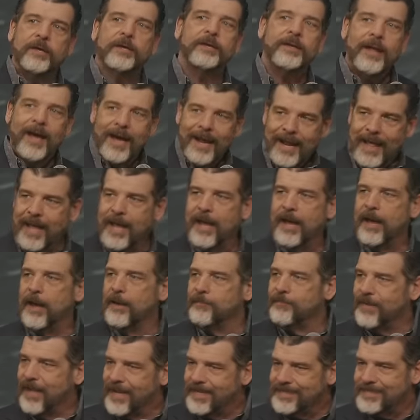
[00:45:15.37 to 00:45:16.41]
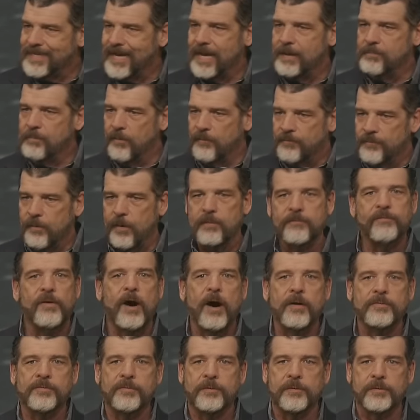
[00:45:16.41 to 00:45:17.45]
not have a table full of
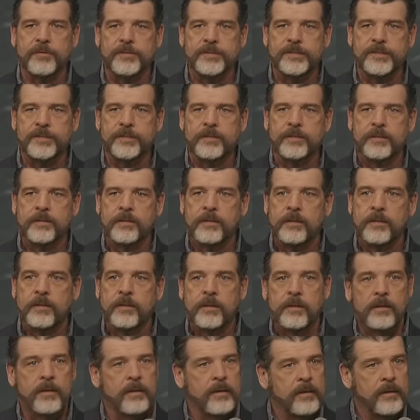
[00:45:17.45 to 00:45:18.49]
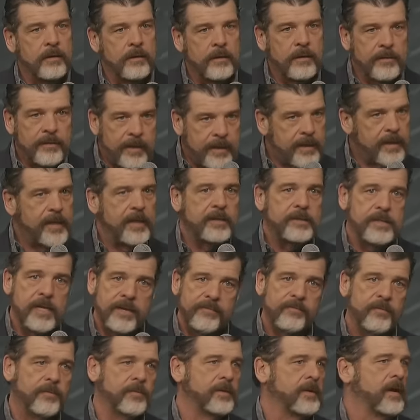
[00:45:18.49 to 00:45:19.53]
authors that King
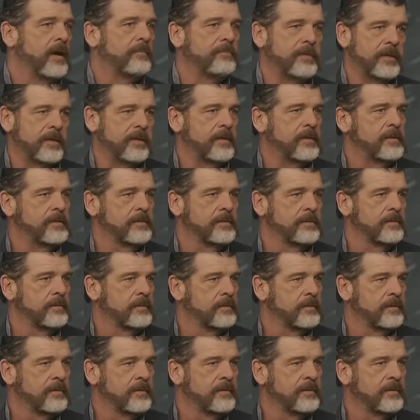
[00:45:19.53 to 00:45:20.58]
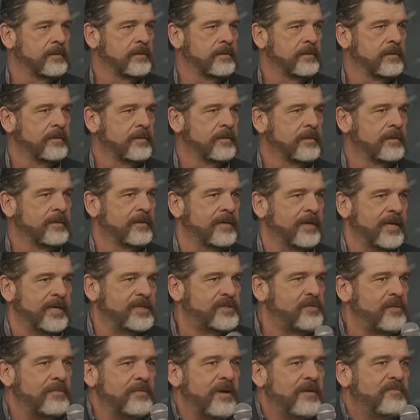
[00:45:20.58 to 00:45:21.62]
David would not be there. He's
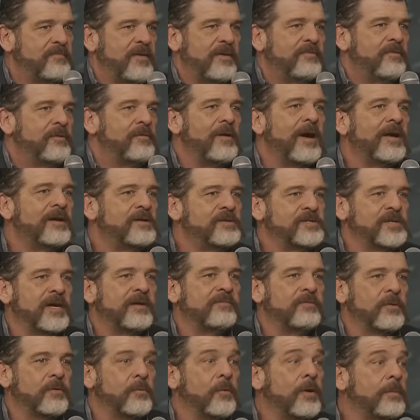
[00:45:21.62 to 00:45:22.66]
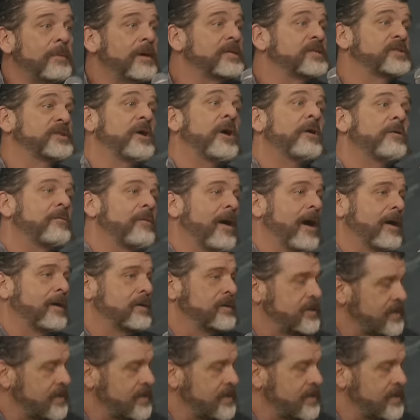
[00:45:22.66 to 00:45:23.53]
one of my favorite writers ever. What about songwriters?